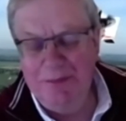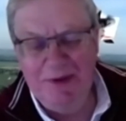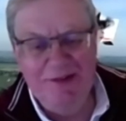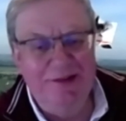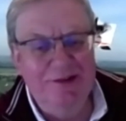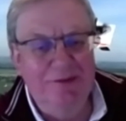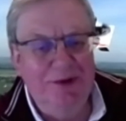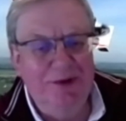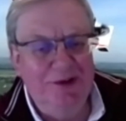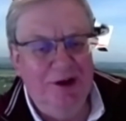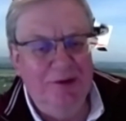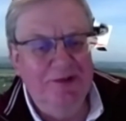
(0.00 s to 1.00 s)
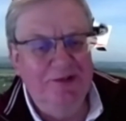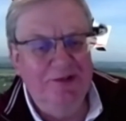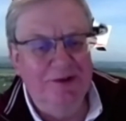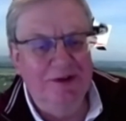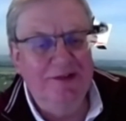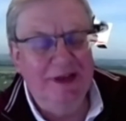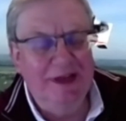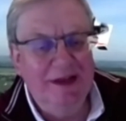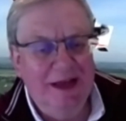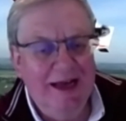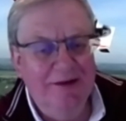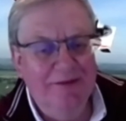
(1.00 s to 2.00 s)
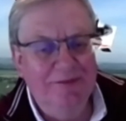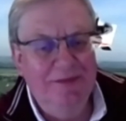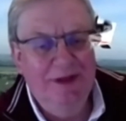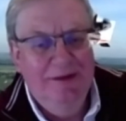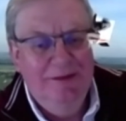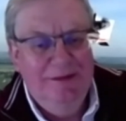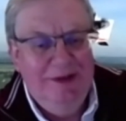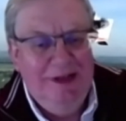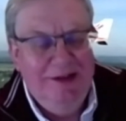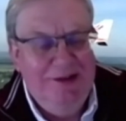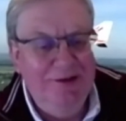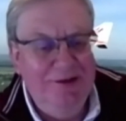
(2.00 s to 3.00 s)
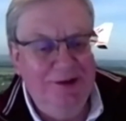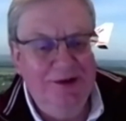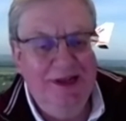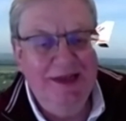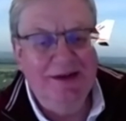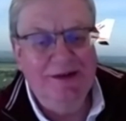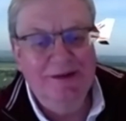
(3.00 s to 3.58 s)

business computing opportunity until too late.